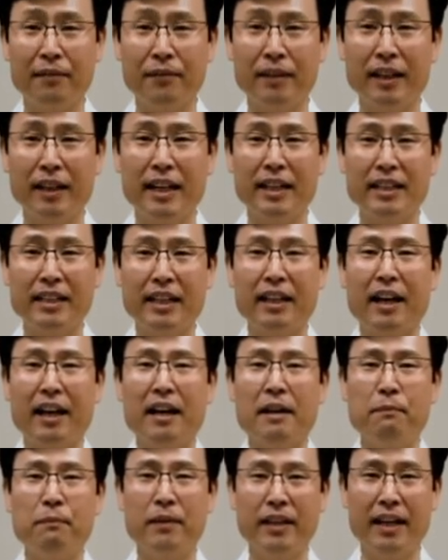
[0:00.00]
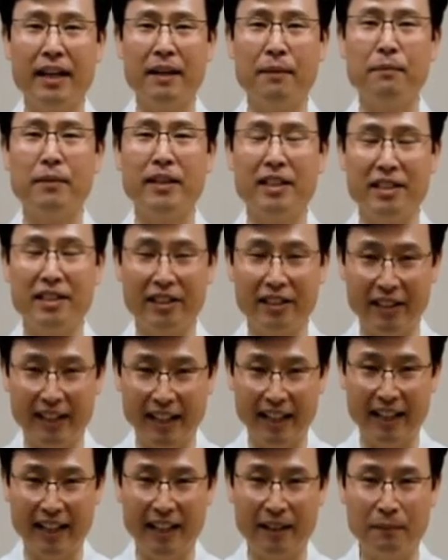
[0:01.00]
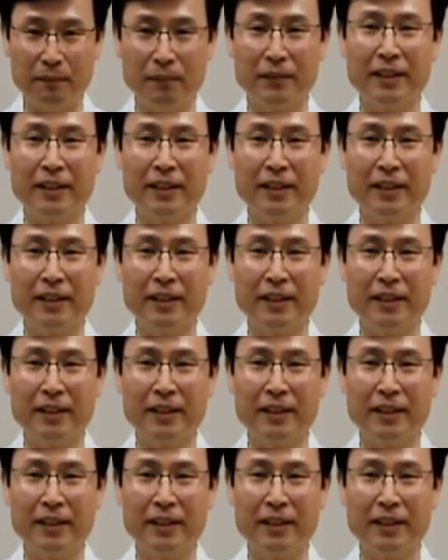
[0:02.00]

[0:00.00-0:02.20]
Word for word: class at 8 p.m. Eastern time.